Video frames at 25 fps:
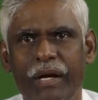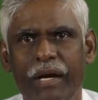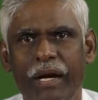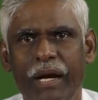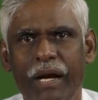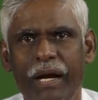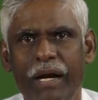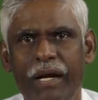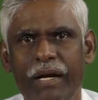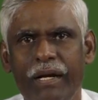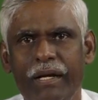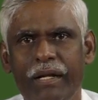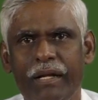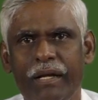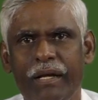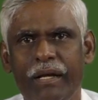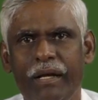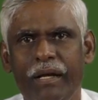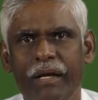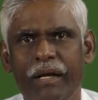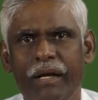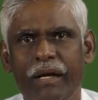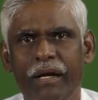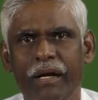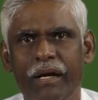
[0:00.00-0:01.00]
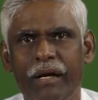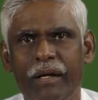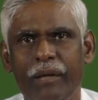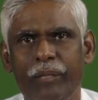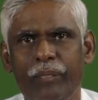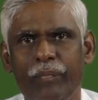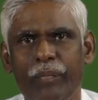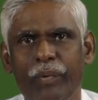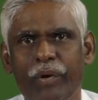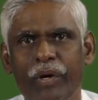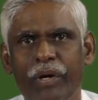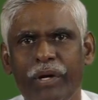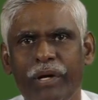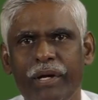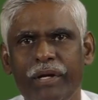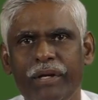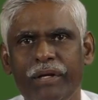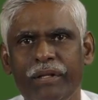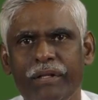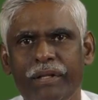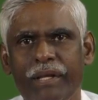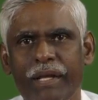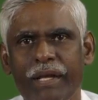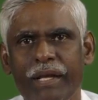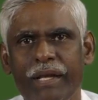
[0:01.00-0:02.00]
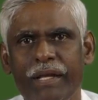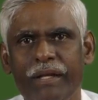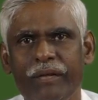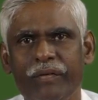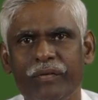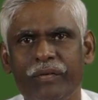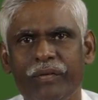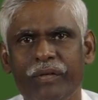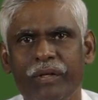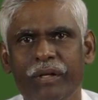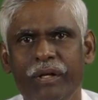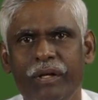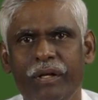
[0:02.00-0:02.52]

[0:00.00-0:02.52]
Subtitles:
And important thing is,